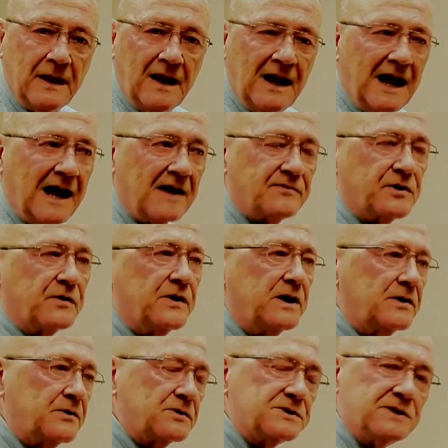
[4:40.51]
after they
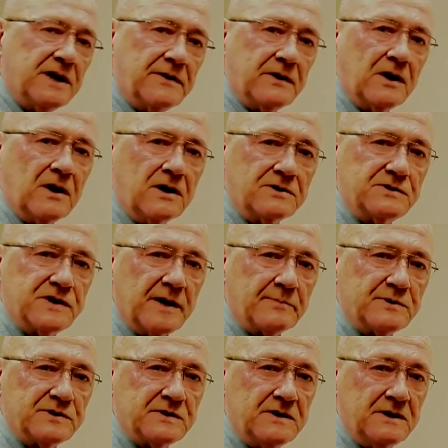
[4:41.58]
understand the
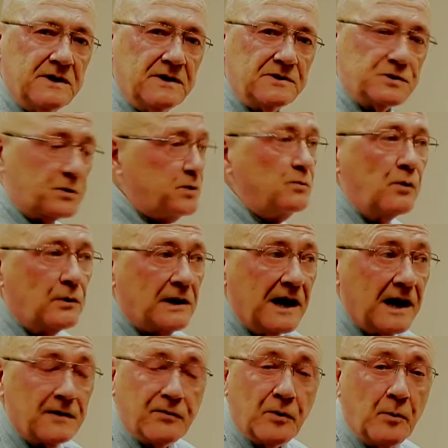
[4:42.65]
concepts. So you won't
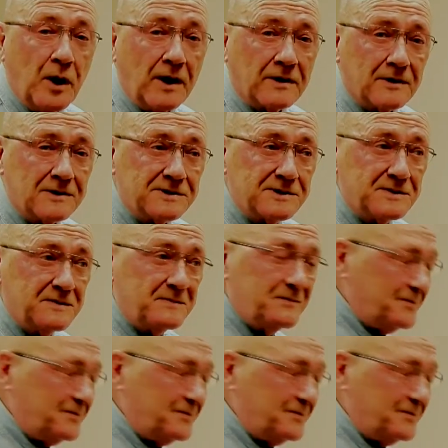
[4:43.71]
lack for models.